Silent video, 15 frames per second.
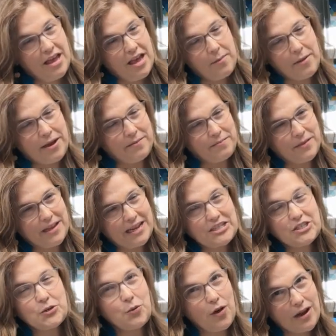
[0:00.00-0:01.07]
But
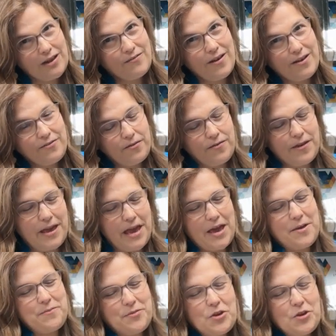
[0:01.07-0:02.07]
unless you qualify for VA,